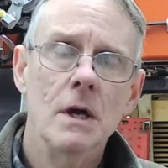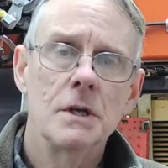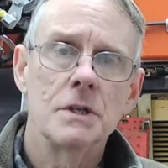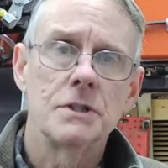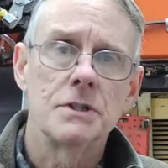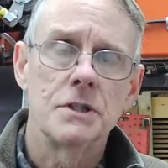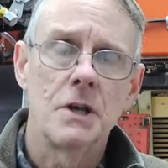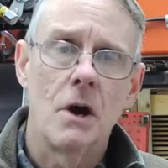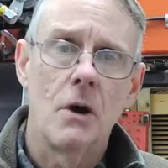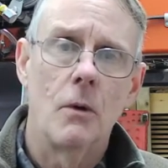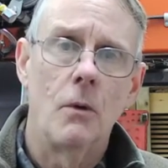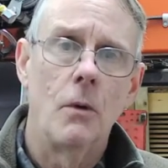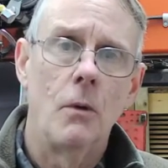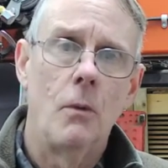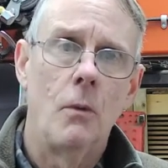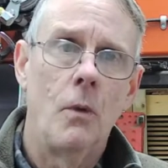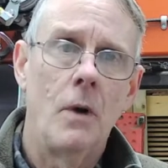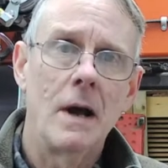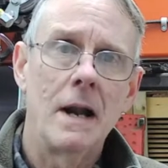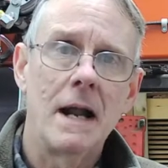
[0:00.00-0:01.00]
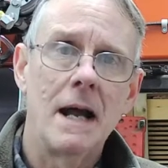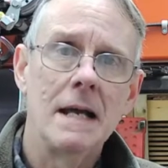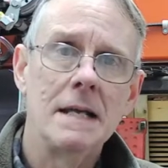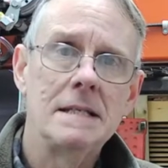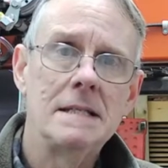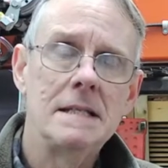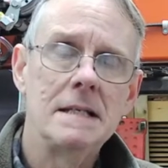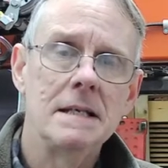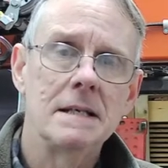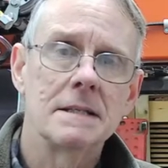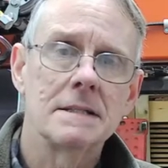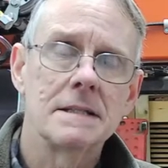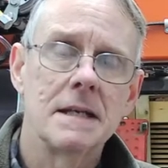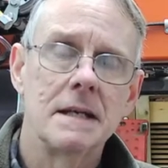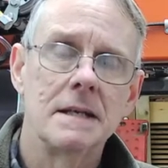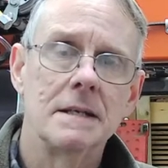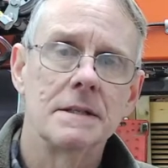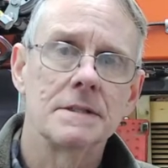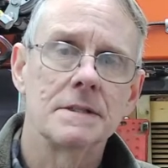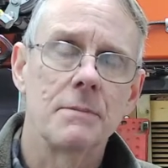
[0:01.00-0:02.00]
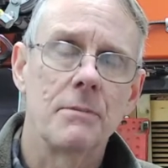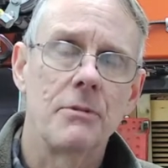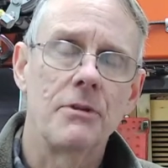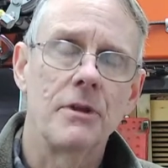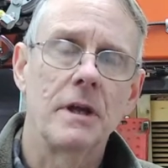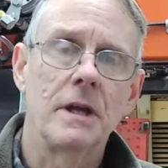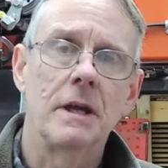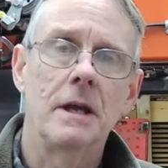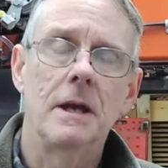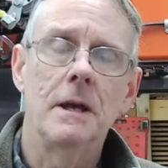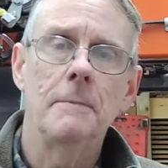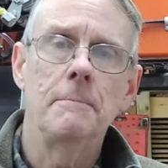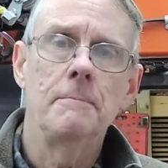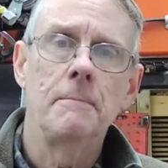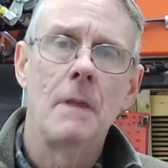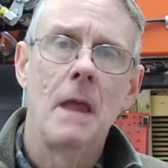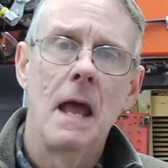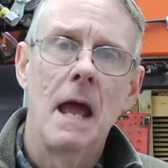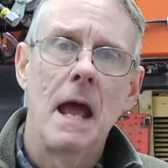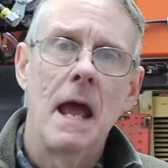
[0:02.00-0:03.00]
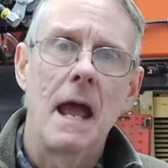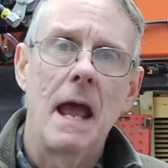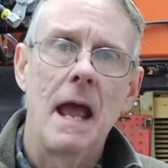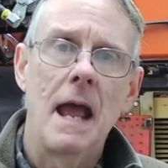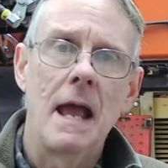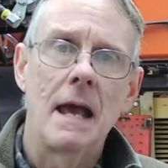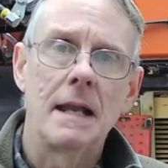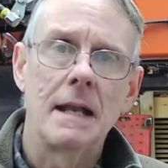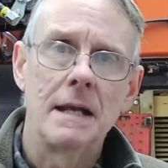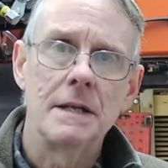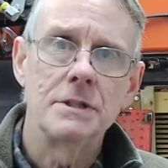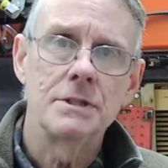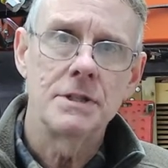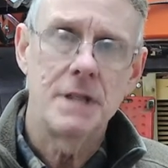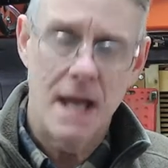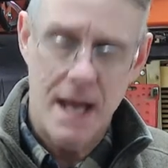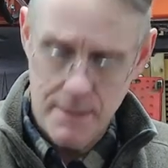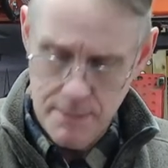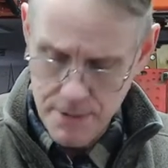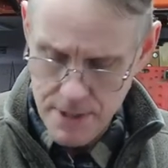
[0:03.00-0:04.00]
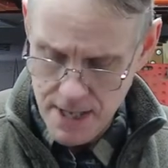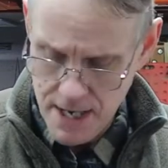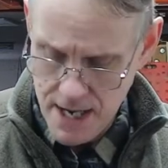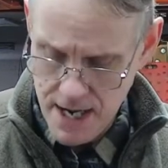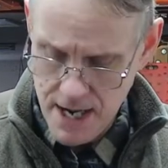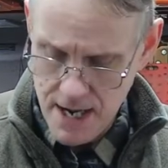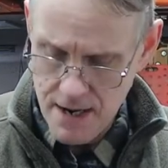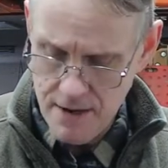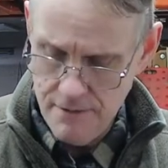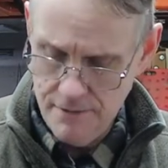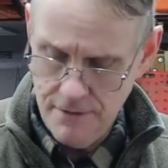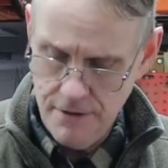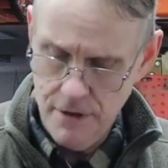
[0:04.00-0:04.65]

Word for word: So what I did is I did some thinking and I just happened to have